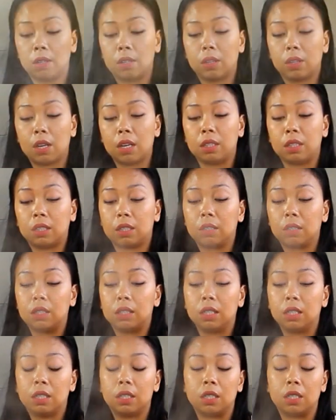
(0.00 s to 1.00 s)
That's the
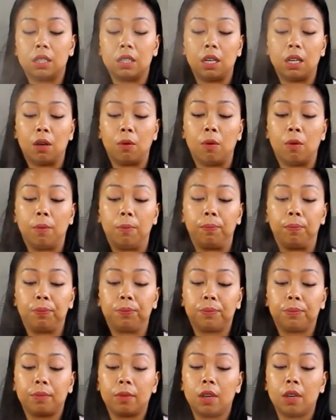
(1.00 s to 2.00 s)
consistency I want.
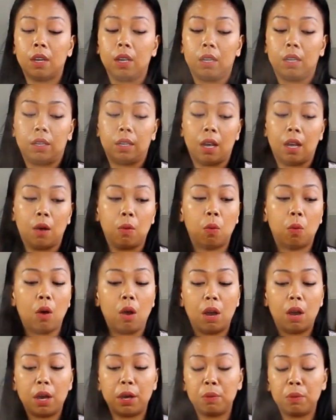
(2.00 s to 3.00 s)
Now what
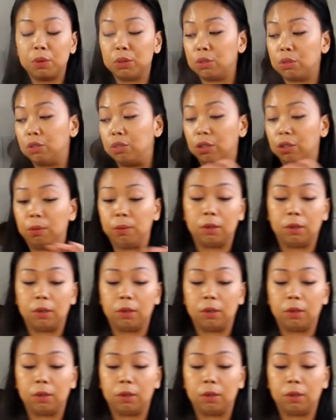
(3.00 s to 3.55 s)
I want to do,